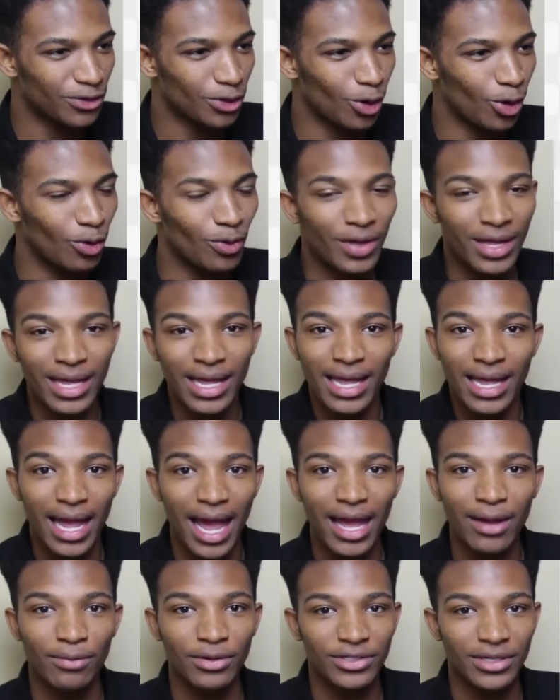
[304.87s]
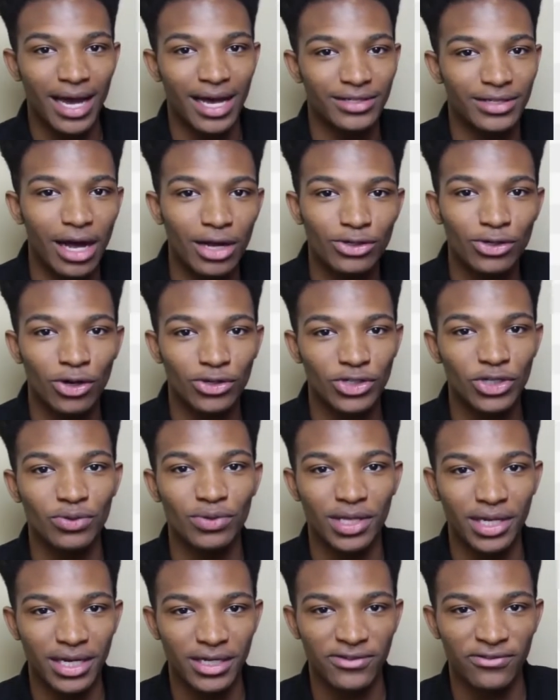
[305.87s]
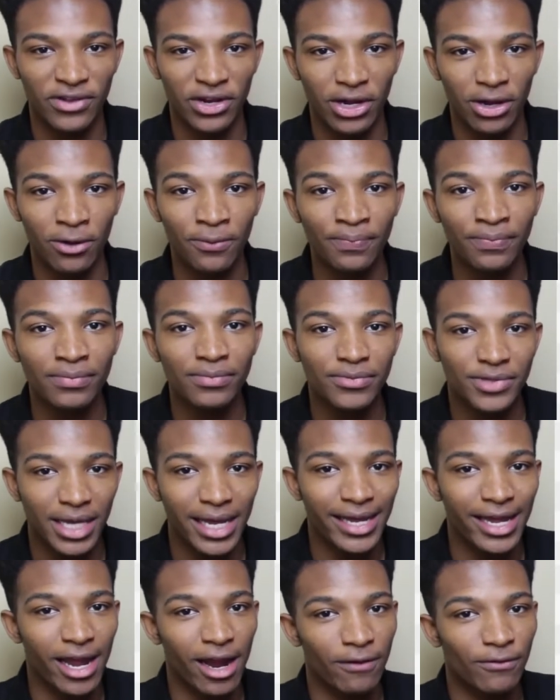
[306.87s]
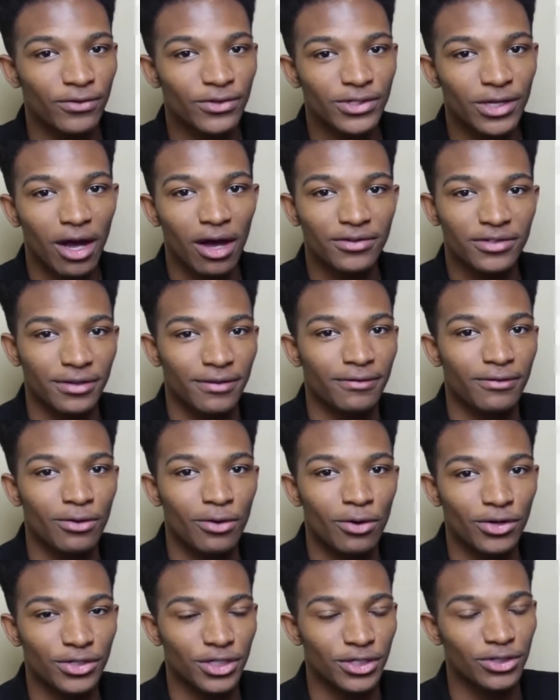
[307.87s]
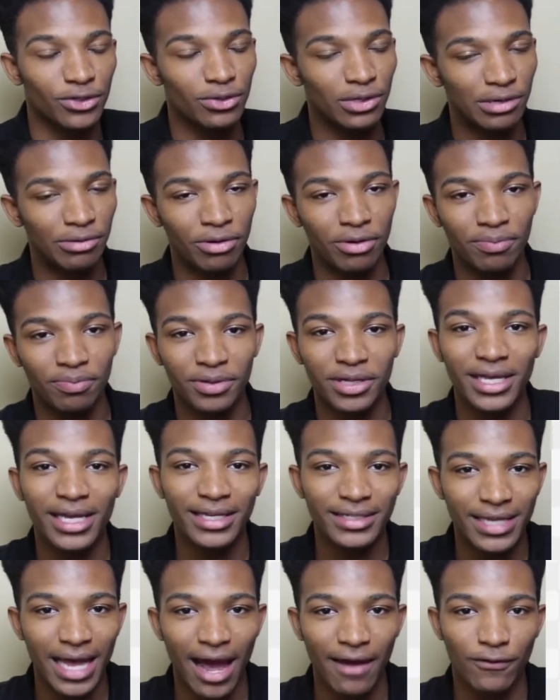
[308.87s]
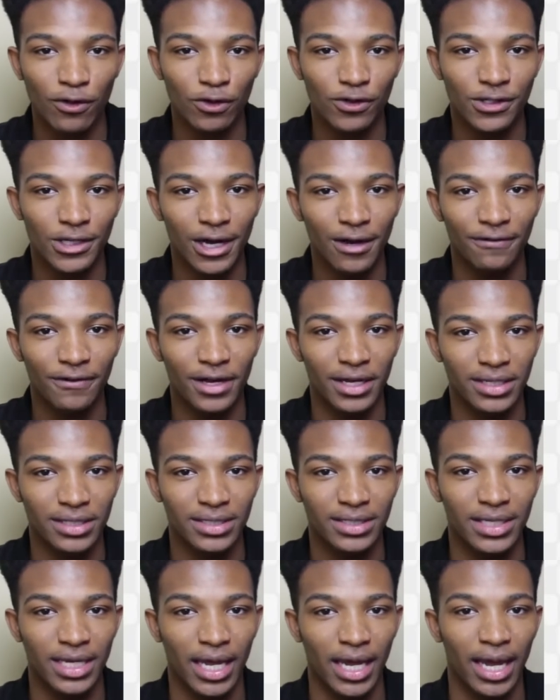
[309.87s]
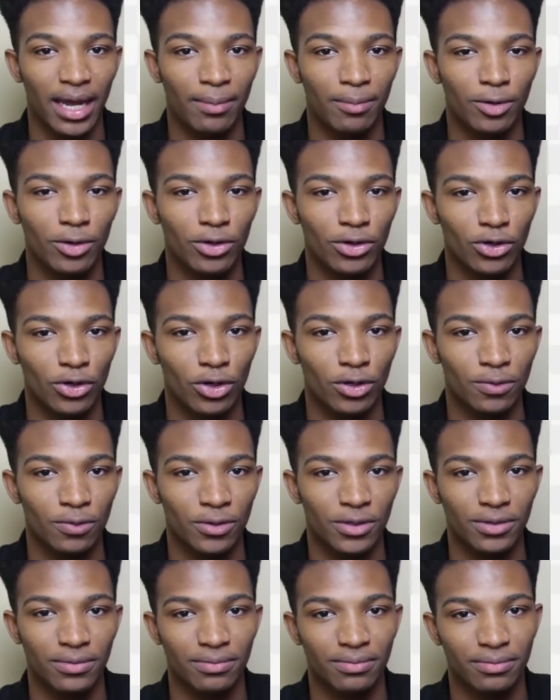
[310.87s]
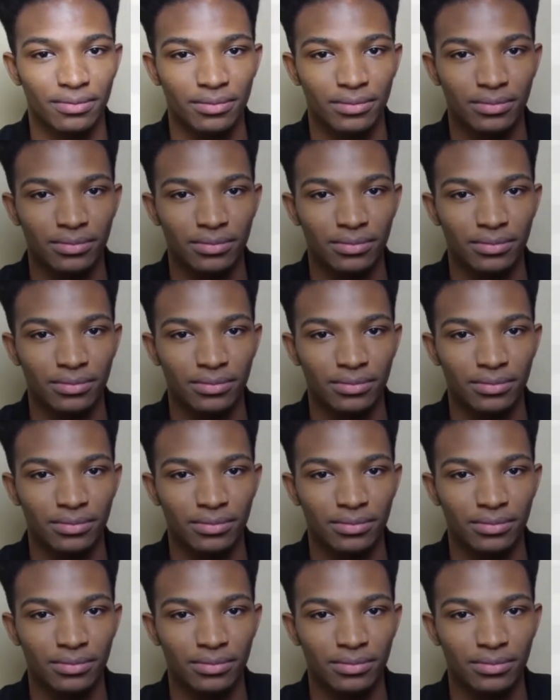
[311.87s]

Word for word: So, anyways, guys, I'll talk to you in the next video. Take care of yourselves. And of course, as usual, please have yourself a damn good one.